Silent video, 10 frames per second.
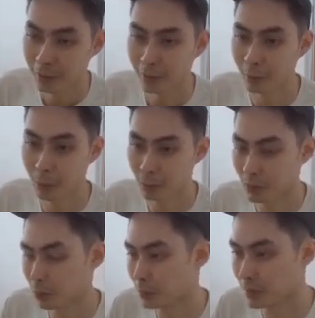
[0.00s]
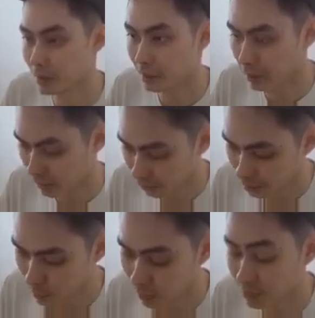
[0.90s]
Now what do we do? We say take the
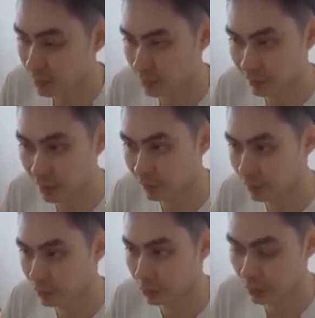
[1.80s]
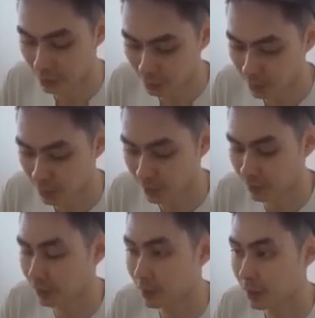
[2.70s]
365. So
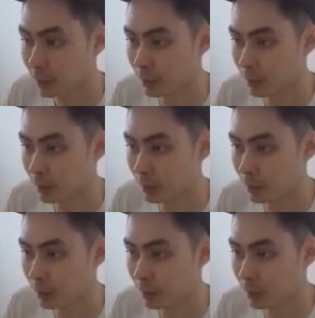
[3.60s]
365.